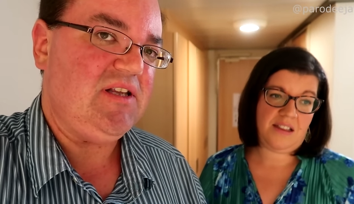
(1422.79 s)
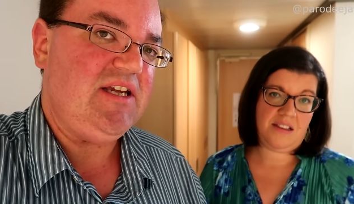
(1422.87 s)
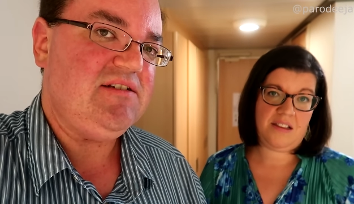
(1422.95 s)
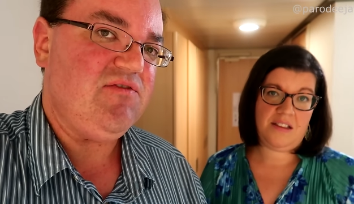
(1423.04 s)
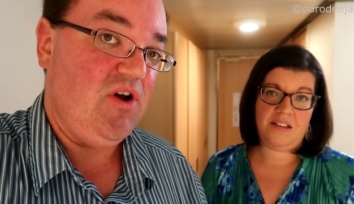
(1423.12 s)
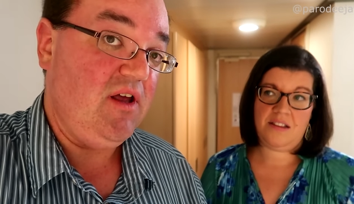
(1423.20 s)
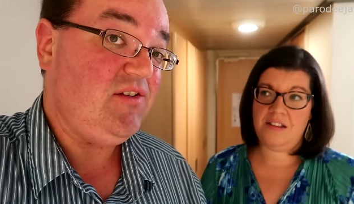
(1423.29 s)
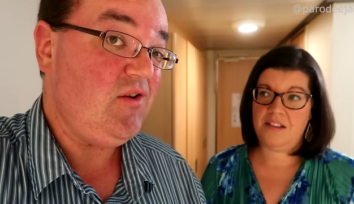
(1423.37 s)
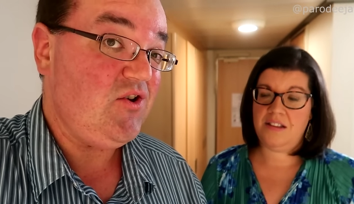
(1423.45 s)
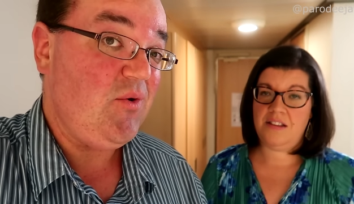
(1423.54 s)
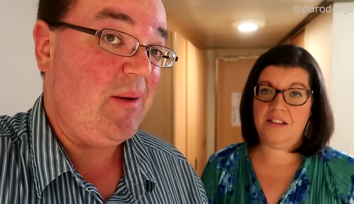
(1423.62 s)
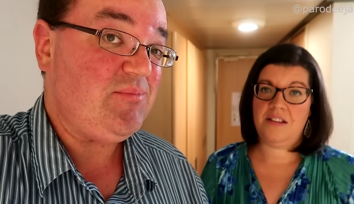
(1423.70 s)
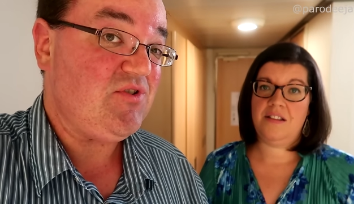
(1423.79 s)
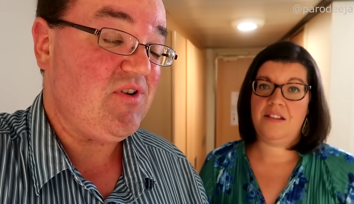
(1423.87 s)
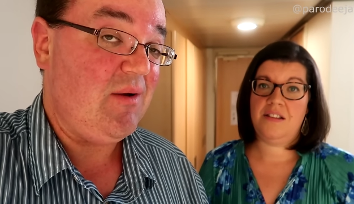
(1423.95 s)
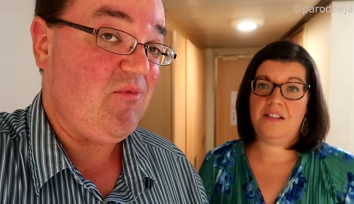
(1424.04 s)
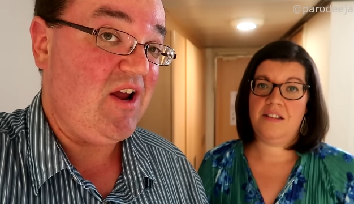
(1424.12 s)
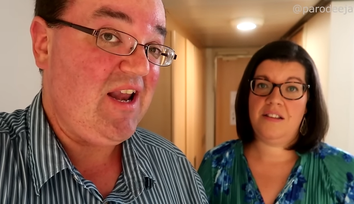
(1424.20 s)
Speaker 1: at least for us on Nieuw
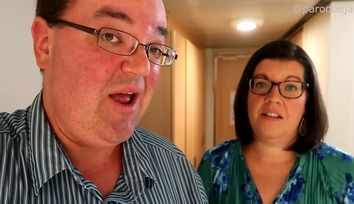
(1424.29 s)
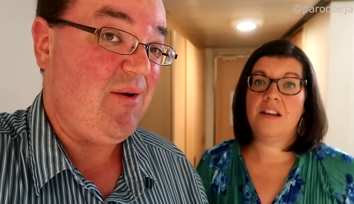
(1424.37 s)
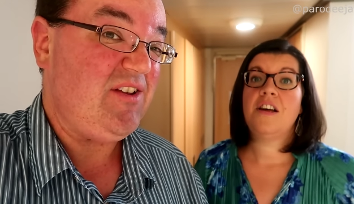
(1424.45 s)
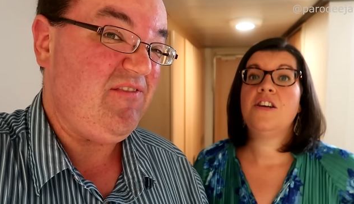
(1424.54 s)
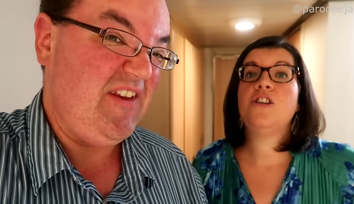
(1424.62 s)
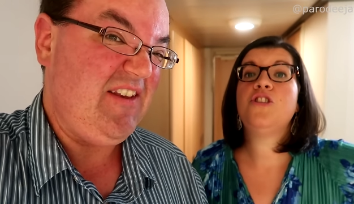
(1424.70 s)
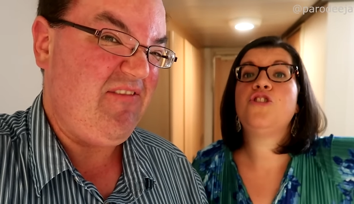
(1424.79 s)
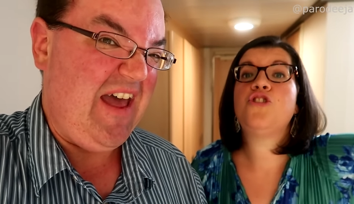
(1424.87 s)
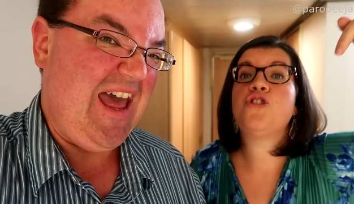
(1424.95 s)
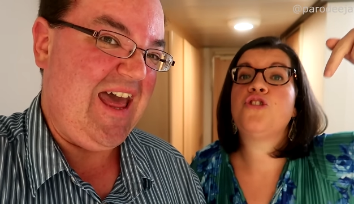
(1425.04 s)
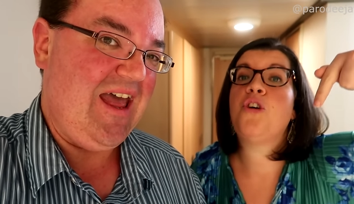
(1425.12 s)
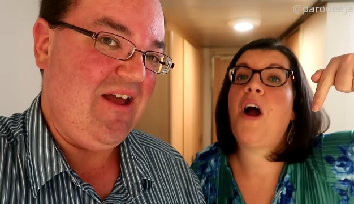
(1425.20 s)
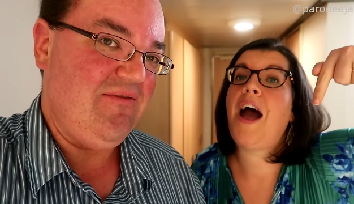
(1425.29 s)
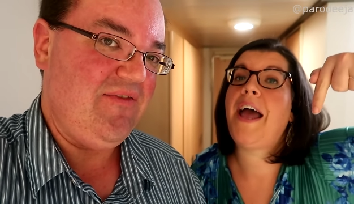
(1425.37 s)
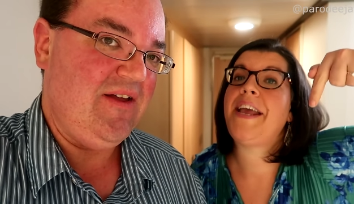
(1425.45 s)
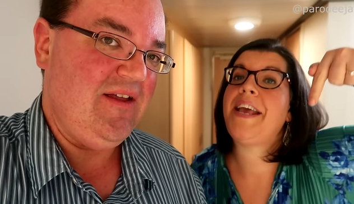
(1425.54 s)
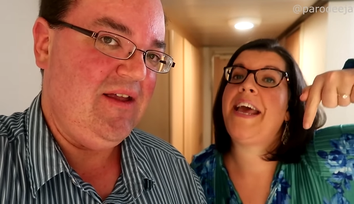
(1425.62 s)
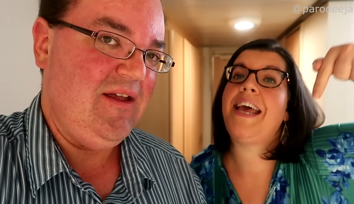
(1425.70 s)
Amsterdam right now, it's fifty-five.
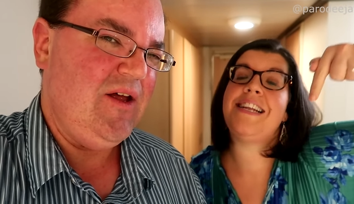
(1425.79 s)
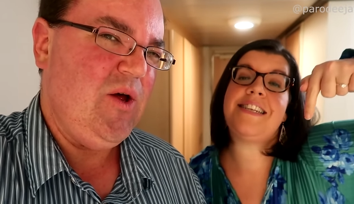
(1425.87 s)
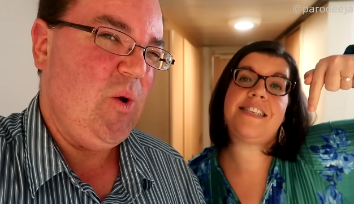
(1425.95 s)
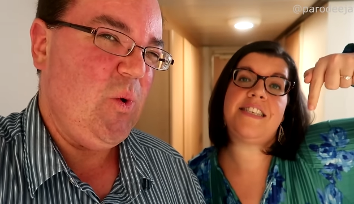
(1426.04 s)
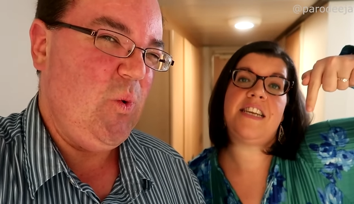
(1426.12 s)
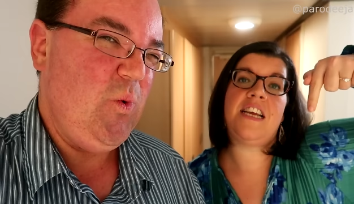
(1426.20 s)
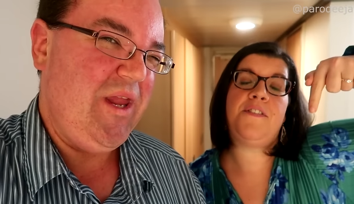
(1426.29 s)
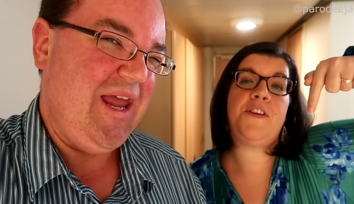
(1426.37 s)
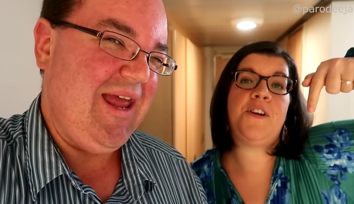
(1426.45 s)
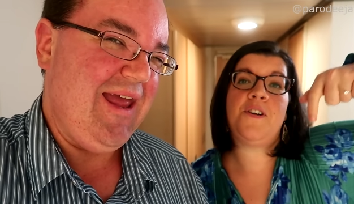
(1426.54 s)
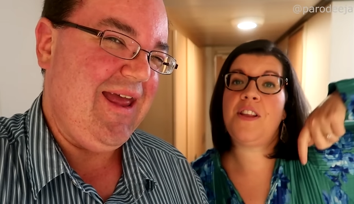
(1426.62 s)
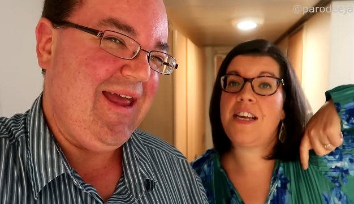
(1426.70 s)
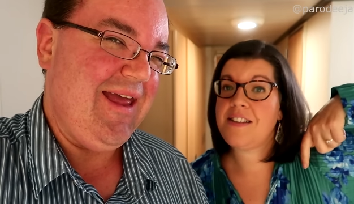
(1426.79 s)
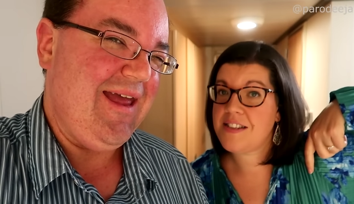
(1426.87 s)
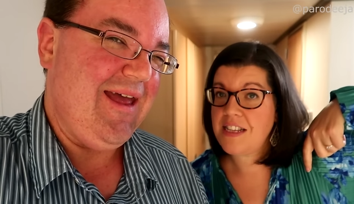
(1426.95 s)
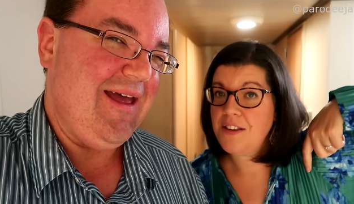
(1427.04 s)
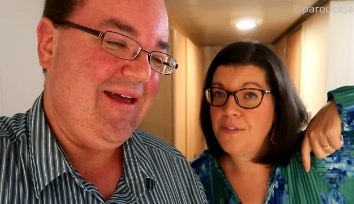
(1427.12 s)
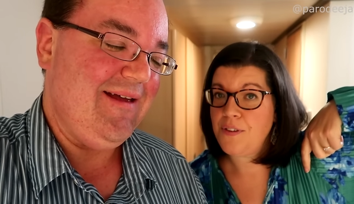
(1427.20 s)
Try it.
Speaker 2: Ooh, if yeah. you don't like
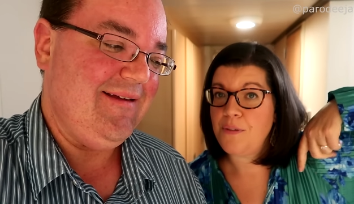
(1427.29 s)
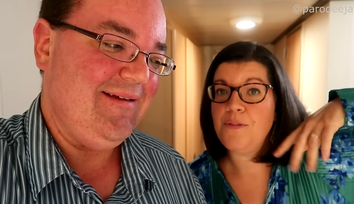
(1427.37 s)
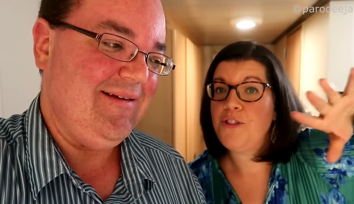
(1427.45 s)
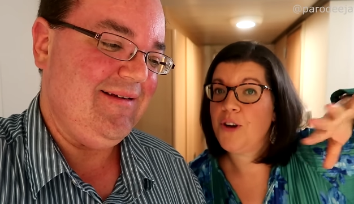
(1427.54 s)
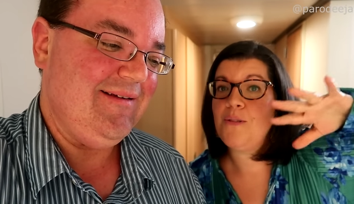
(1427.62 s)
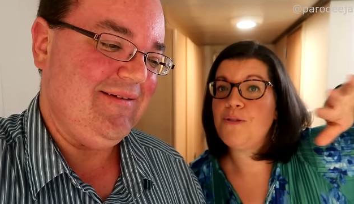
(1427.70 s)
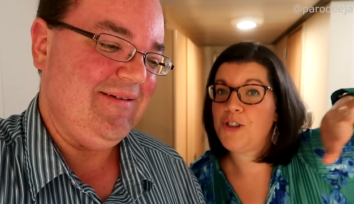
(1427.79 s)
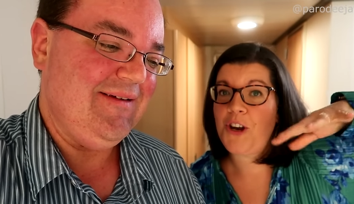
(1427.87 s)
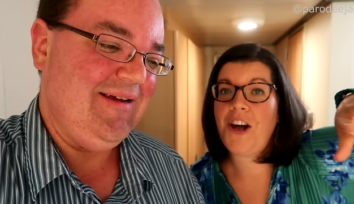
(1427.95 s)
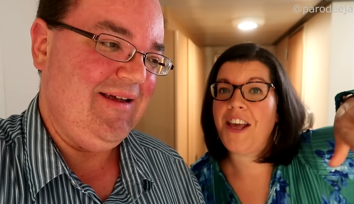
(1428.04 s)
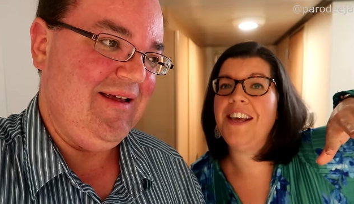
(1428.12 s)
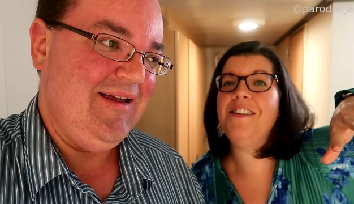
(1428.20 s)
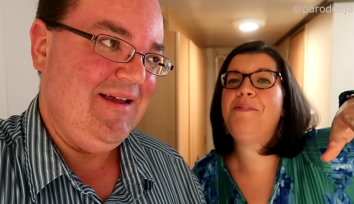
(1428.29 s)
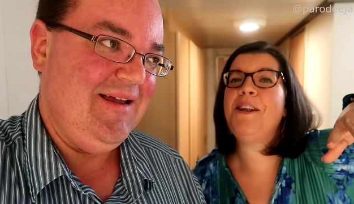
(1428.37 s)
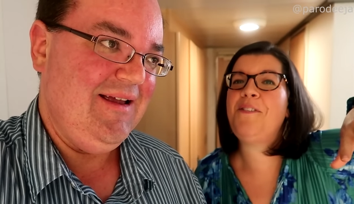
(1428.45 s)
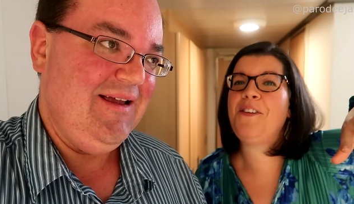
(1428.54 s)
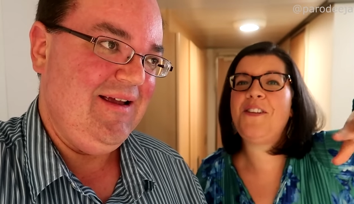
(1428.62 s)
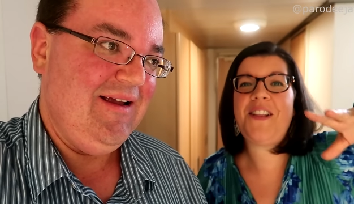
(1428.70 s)
seafood, don't try it.
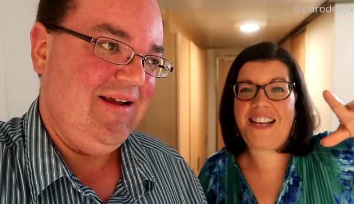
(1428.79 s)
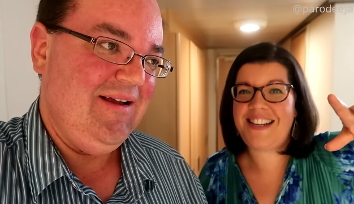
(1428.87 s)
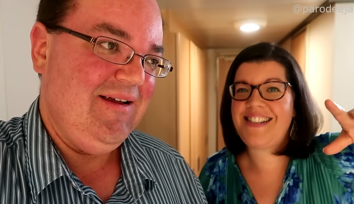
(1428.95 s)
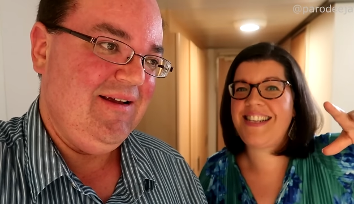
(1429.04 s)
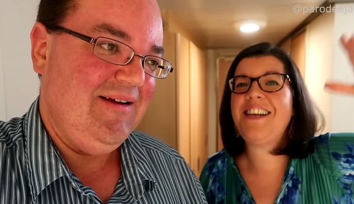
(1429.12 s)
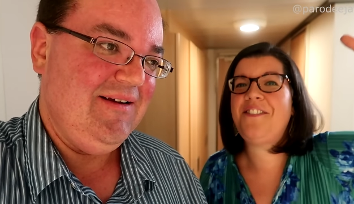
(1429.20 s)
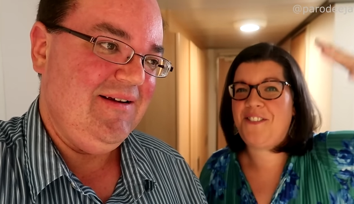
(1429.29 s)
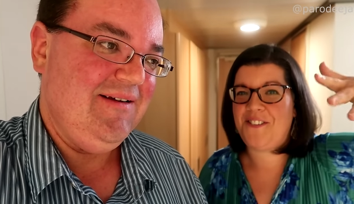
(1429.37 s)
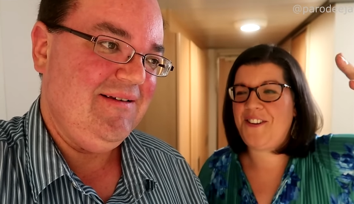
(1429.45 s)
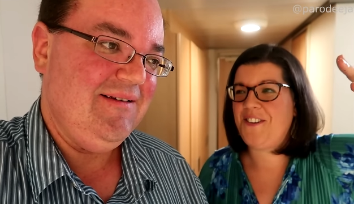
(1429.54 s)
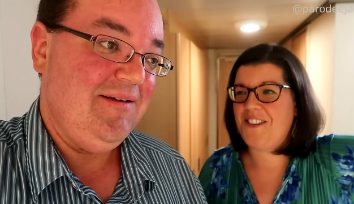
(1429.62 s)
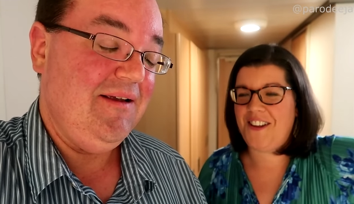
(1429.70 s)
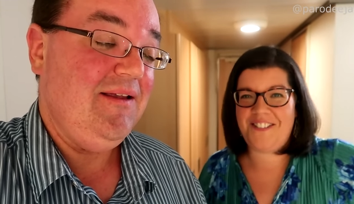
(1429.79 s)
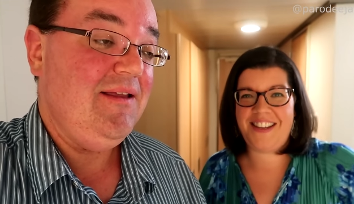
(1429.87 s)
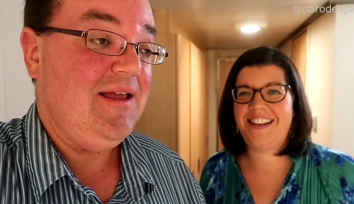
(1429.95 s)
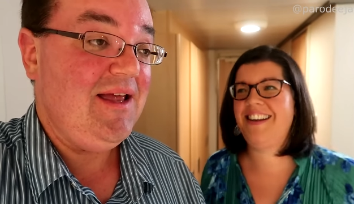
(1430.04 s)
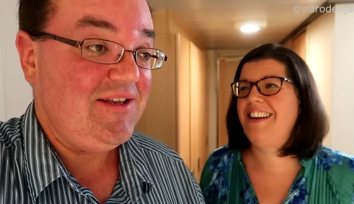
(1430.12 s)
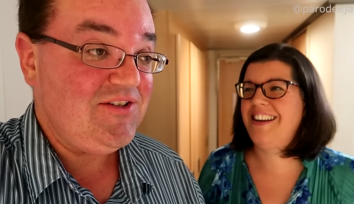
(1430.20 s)
But if you like seafood,
Speaker 1: you'll love it.
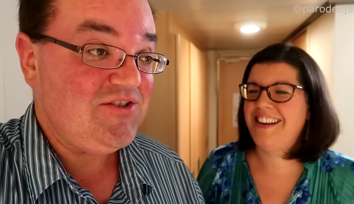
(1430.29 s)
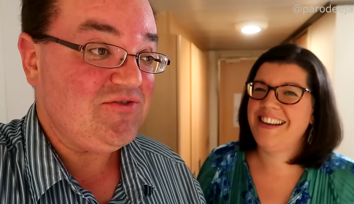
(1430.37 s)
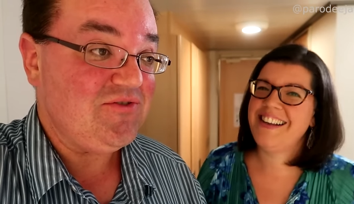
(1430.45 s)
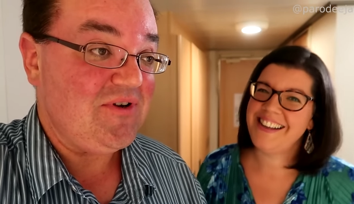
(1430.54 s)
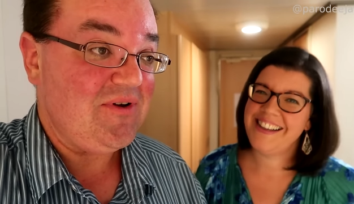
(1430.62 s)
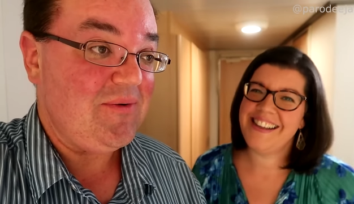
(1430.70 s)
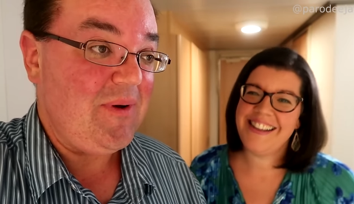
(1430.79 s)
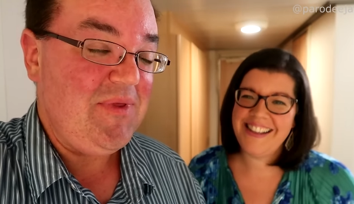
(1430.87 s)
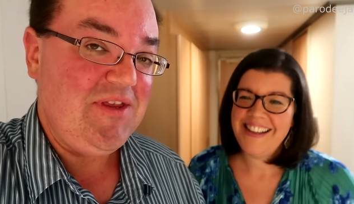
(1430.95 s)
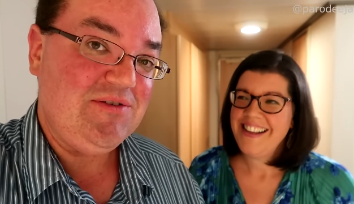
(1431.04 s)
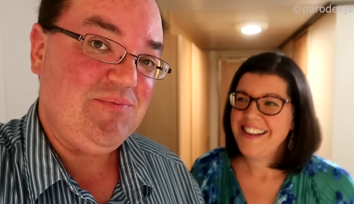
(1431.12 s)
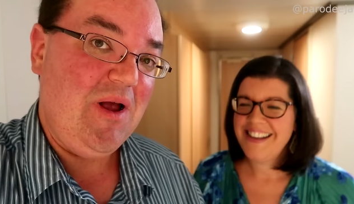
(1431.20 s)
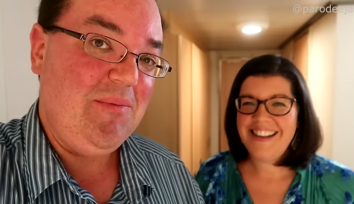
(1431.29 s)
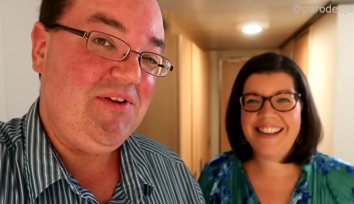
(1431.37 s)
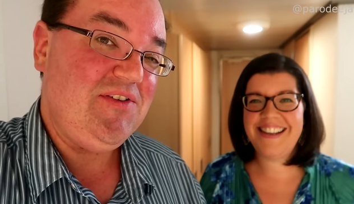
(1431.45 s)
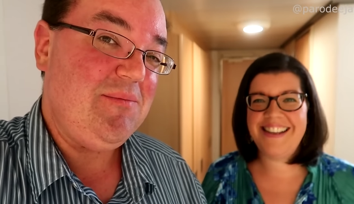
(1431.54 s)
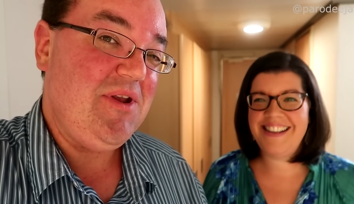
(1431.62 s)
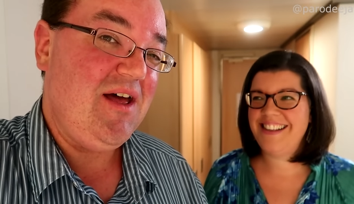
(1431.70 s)
That's true. I mean, there's probably some